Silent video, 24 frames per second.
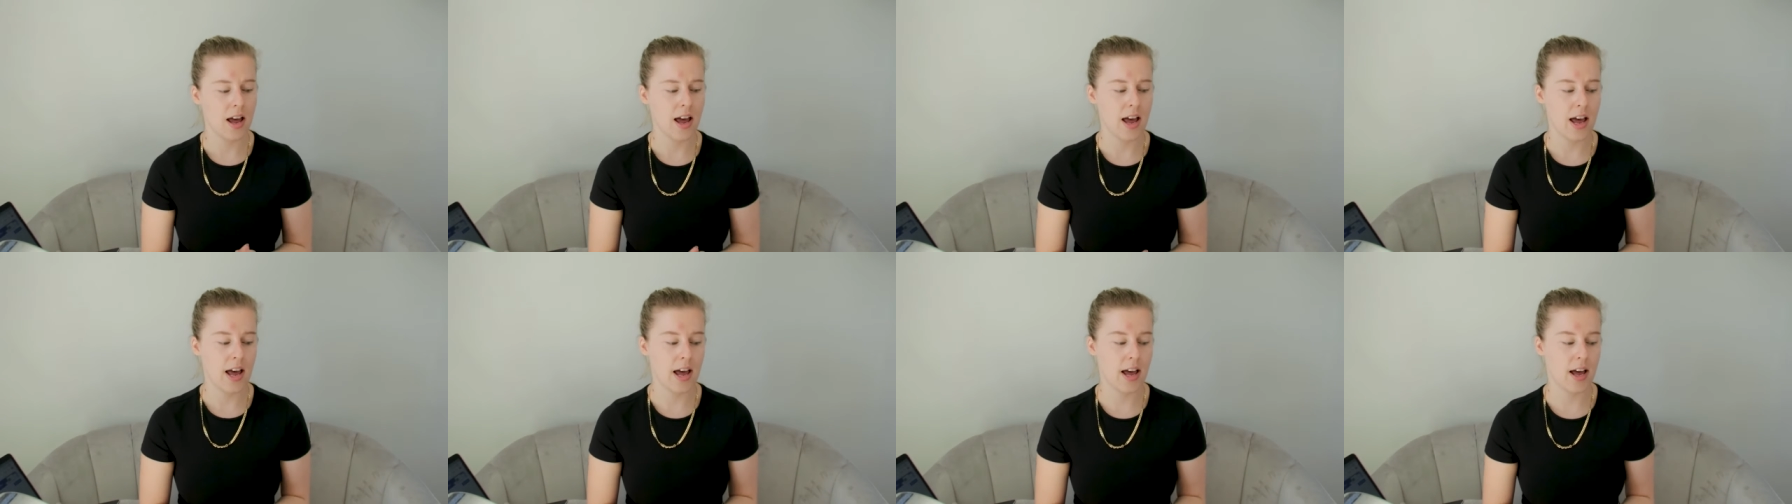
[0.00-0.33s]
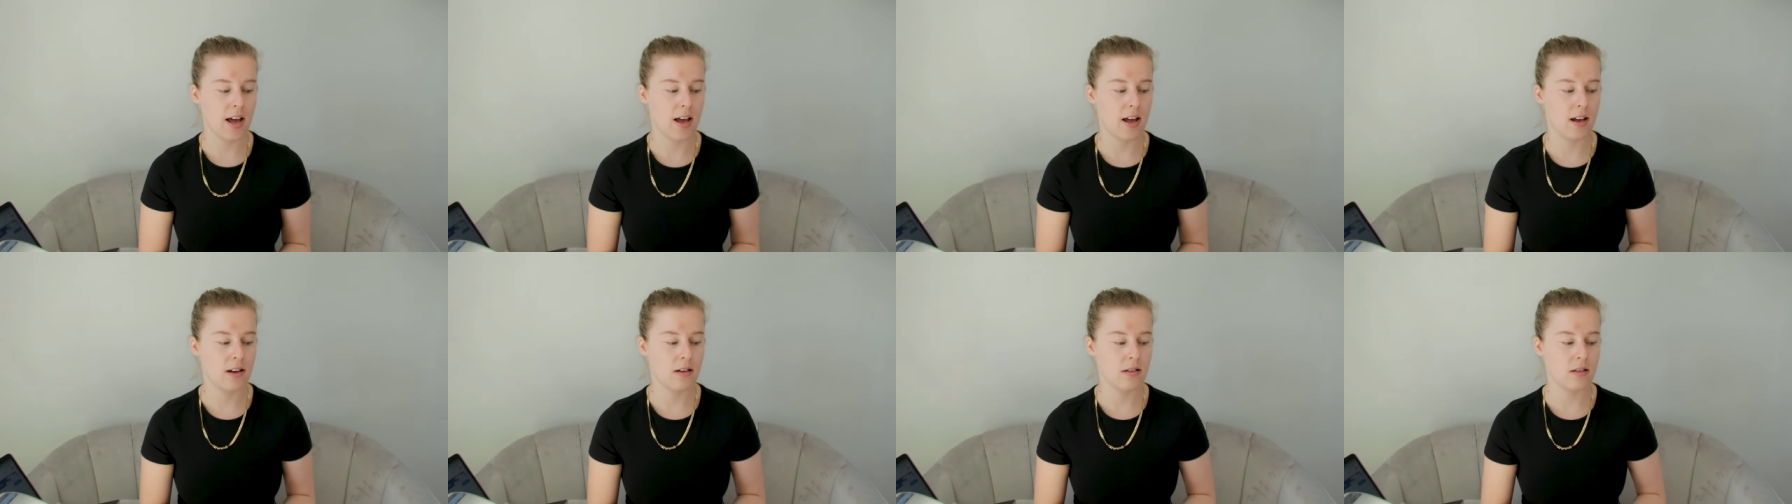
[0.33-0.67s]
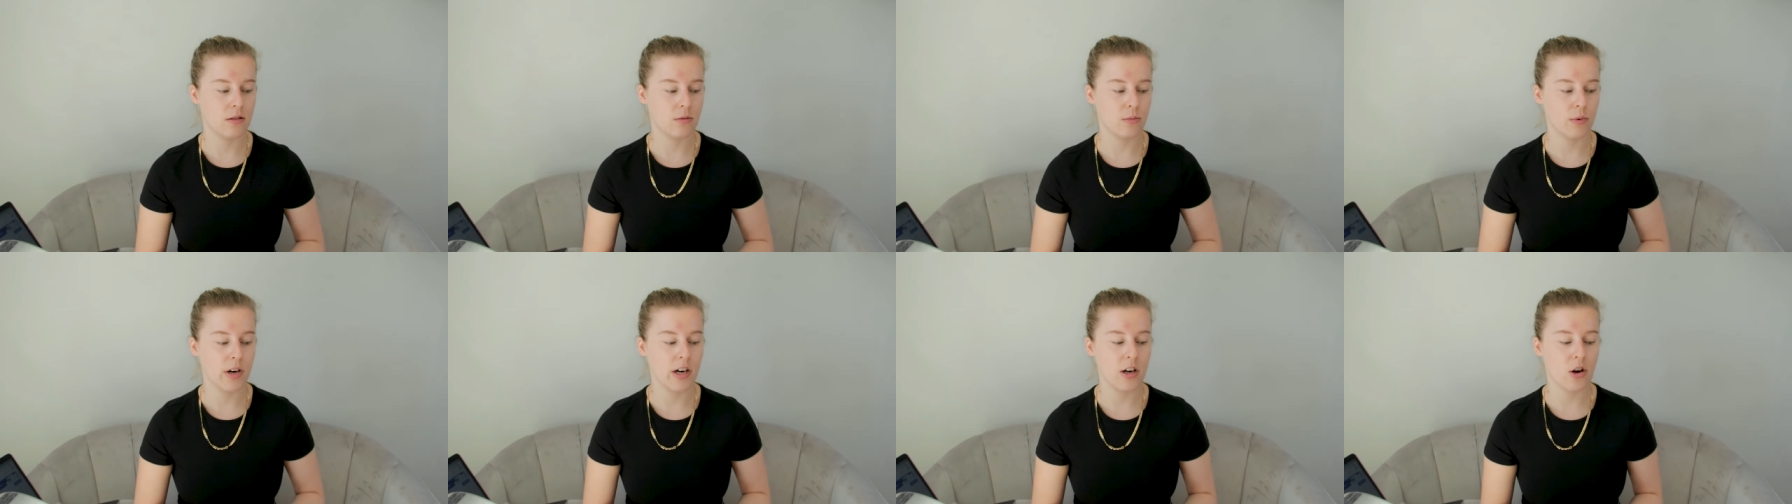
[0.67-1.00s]
and
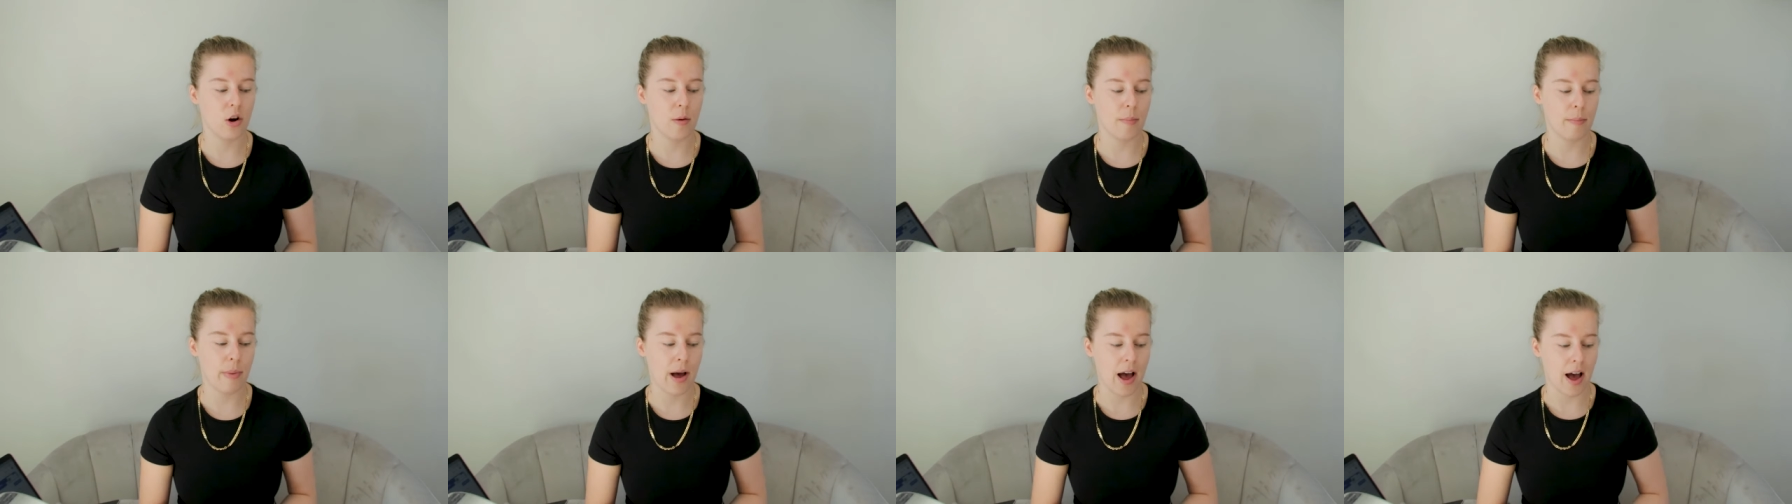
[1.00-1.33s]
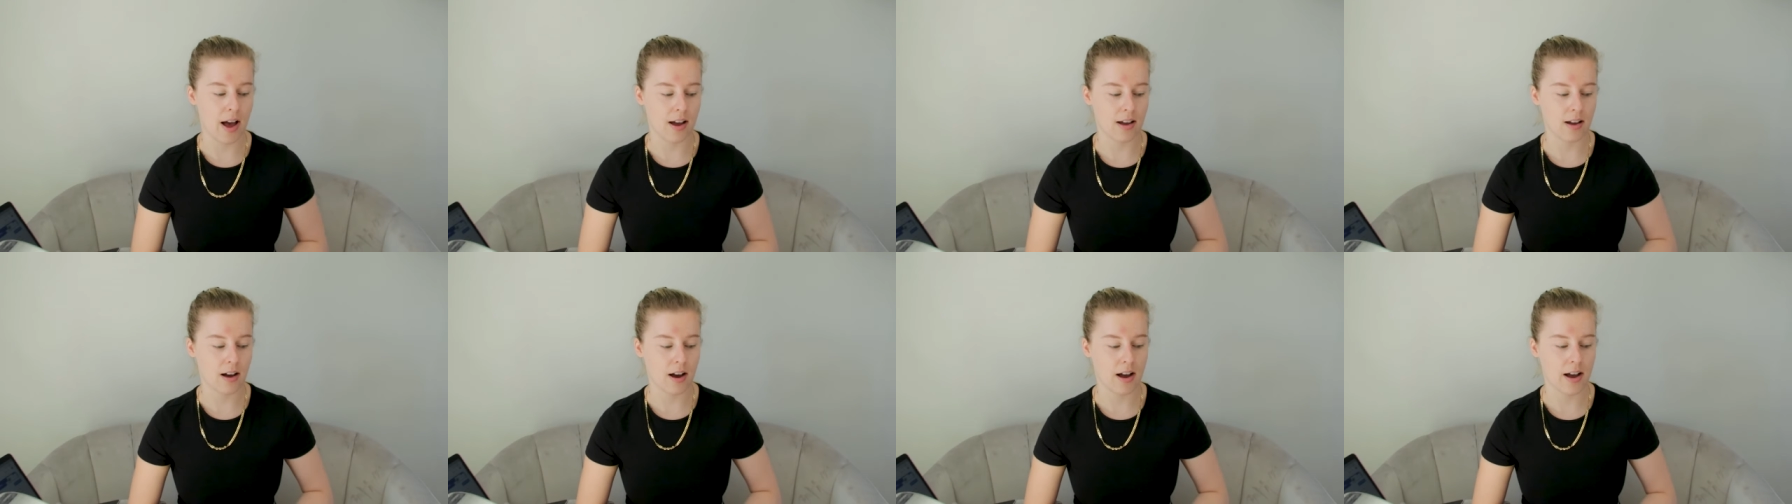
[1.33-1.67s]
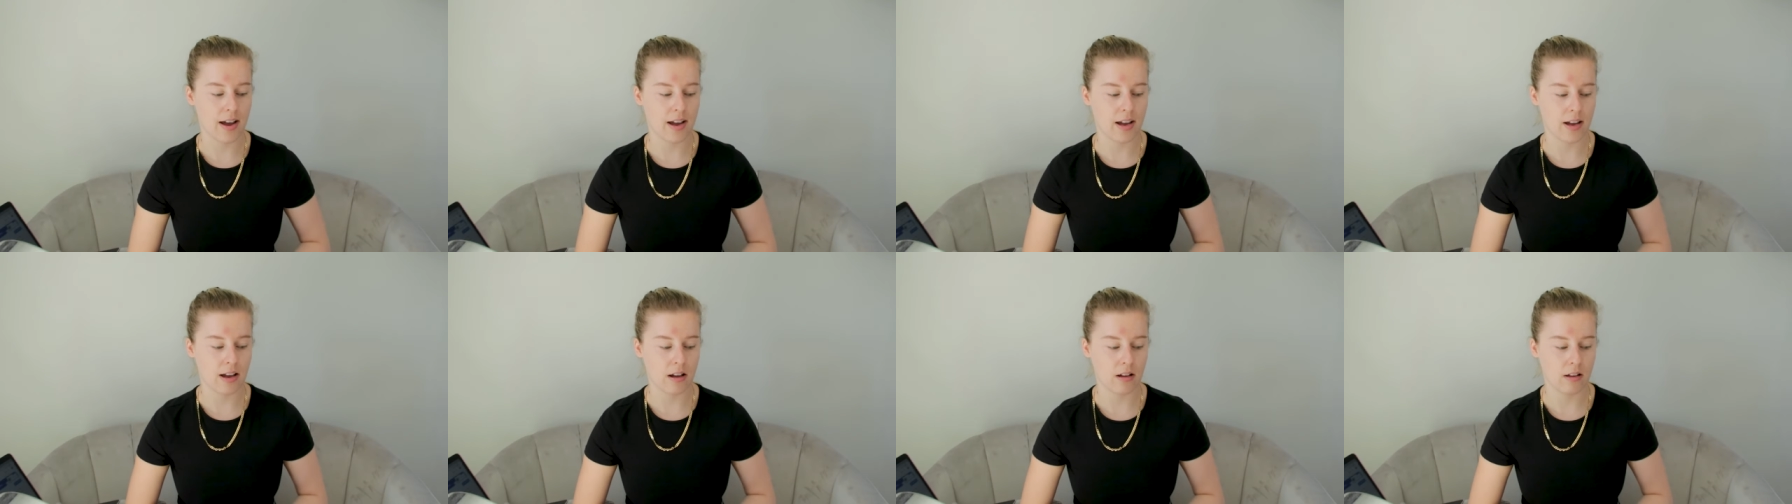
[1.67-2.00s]
when it got back,
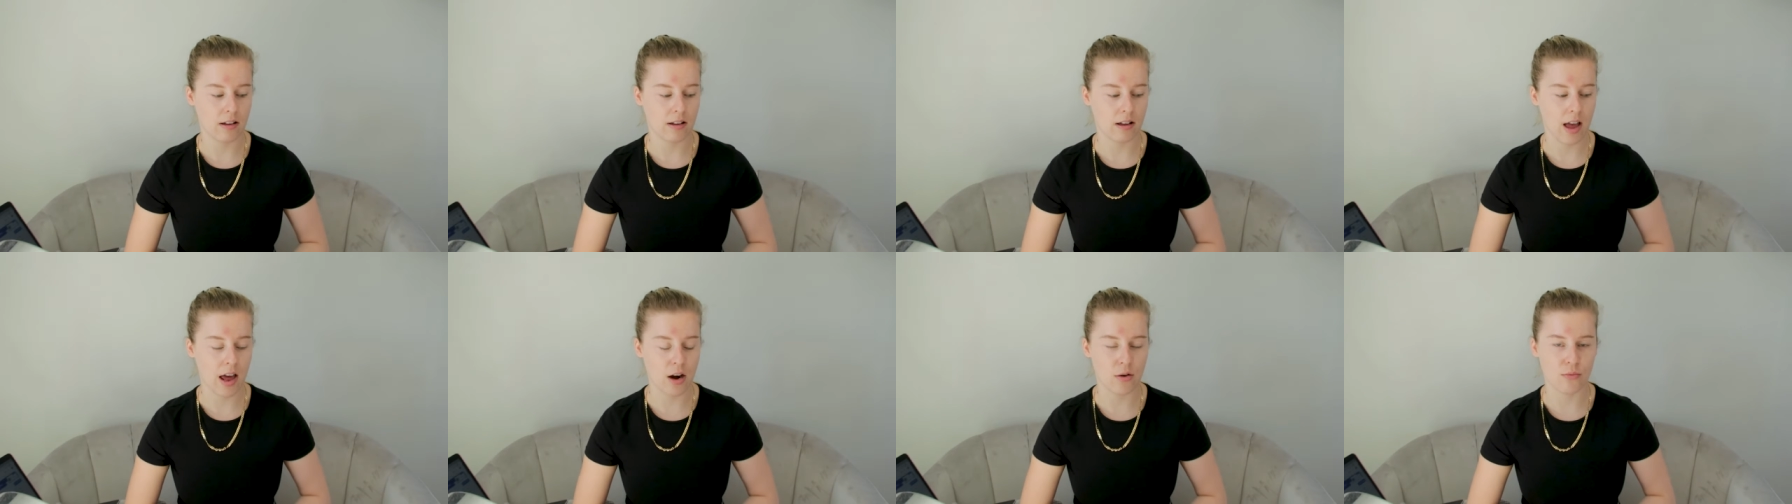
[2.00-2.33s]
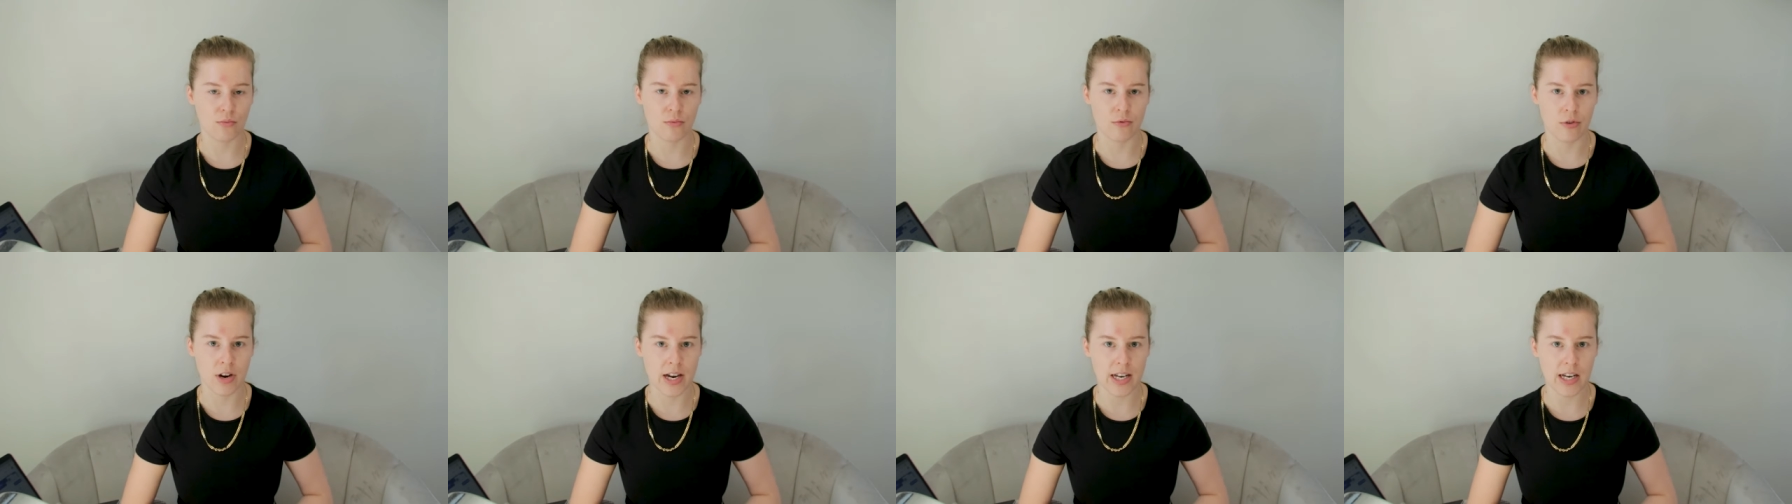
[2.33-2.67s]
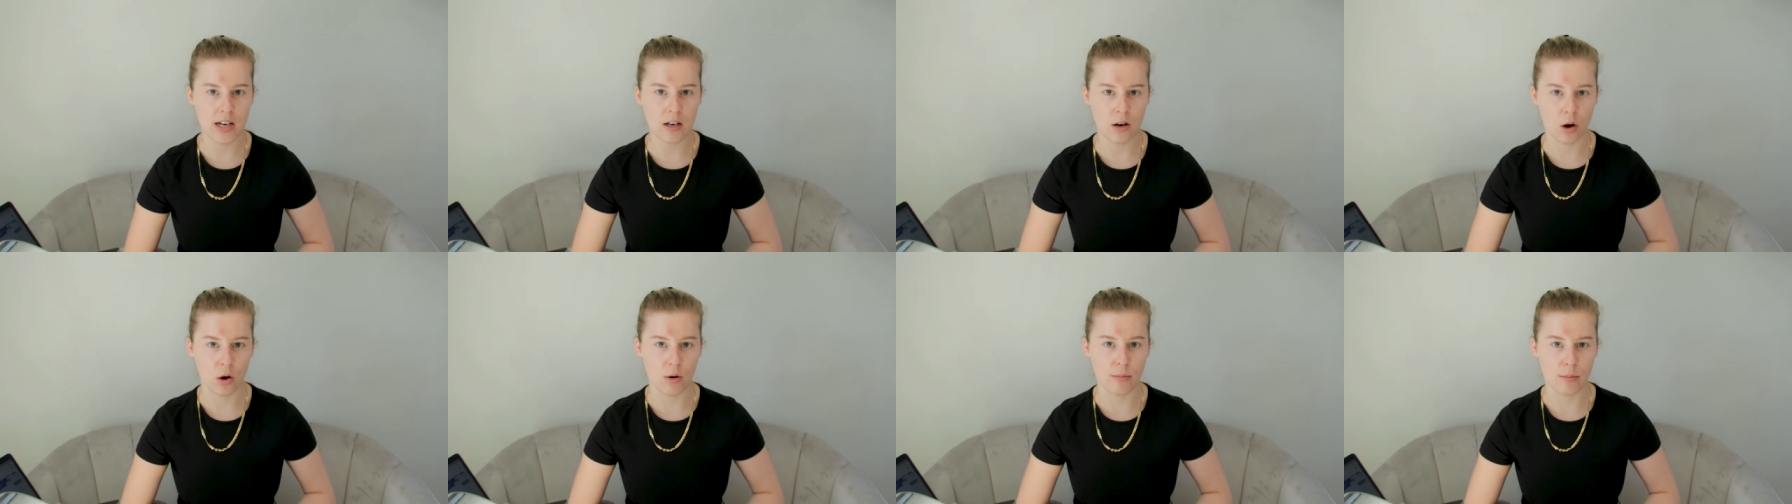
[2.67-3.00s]
I had a really
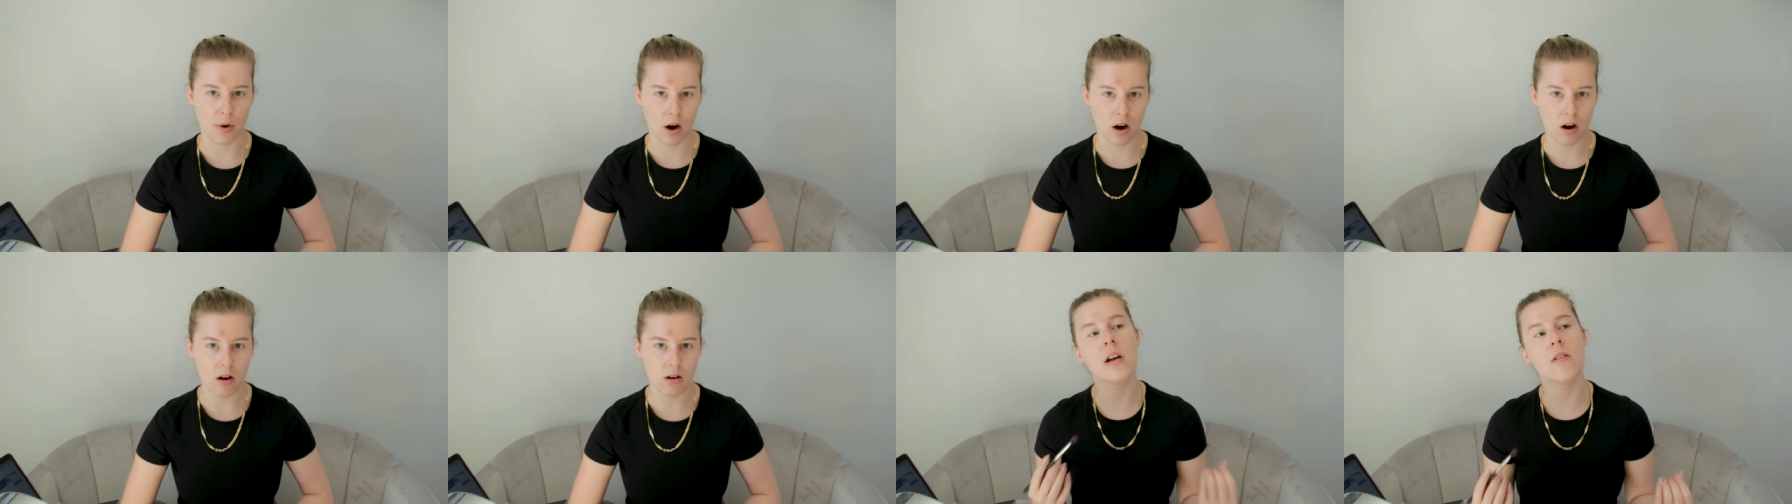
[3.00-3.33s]
low mark.